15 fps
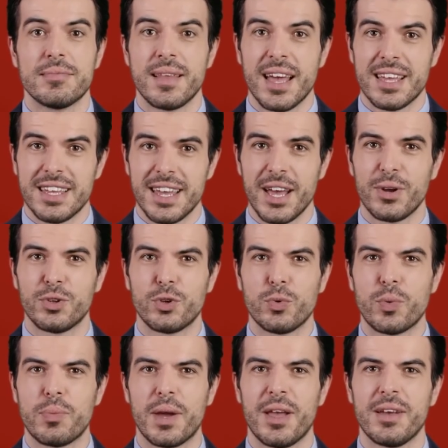An
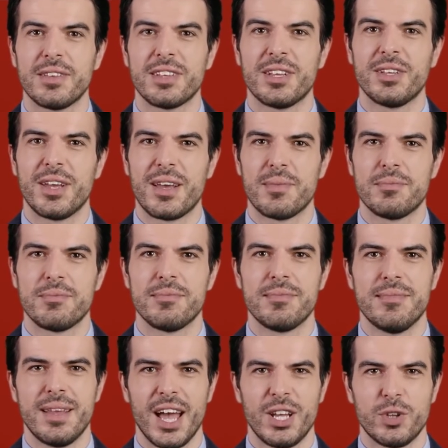ineligible parent's income,
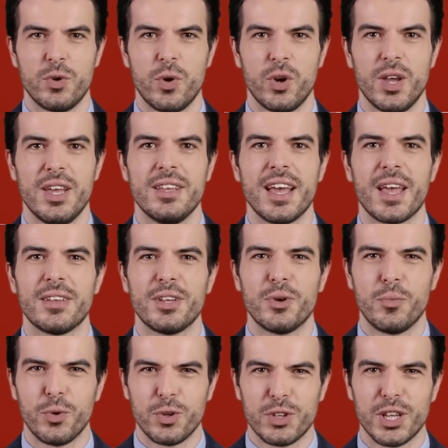natural, adoptive,
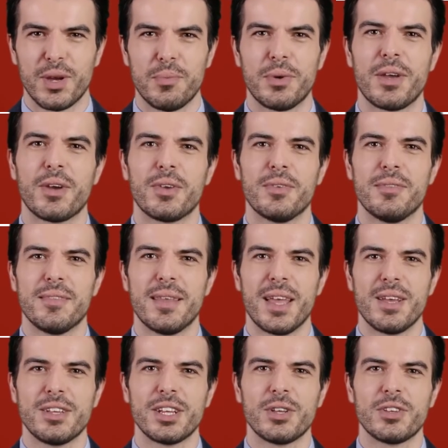or step-parent,
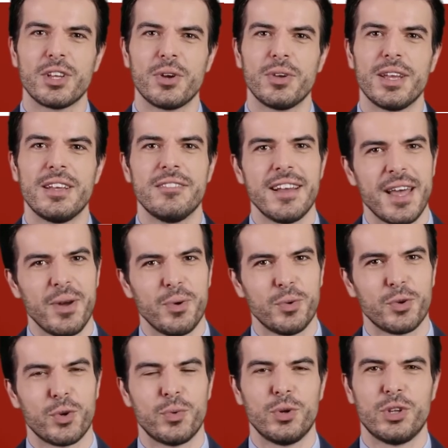is considered available
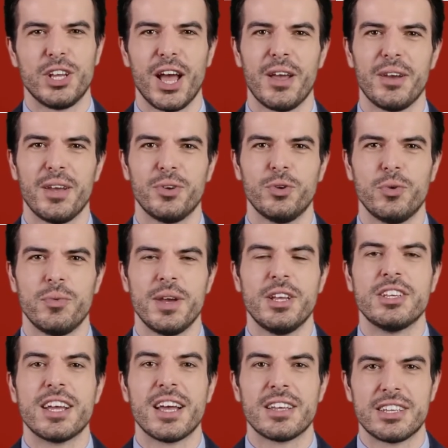to a child up to
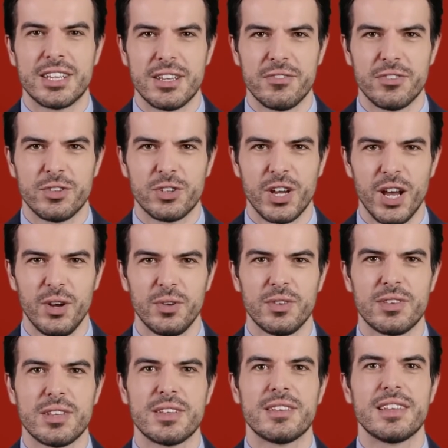age 18 if the child
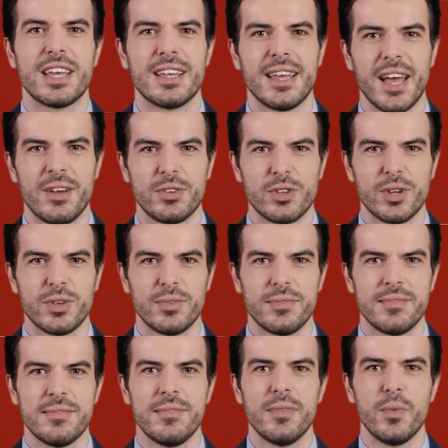is in the same household,
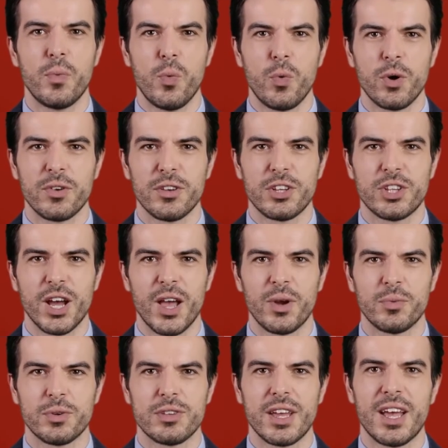or if the
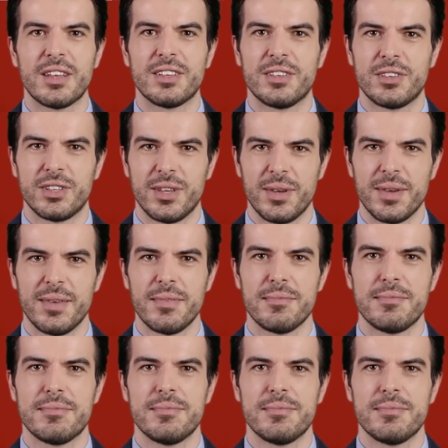child resides at school,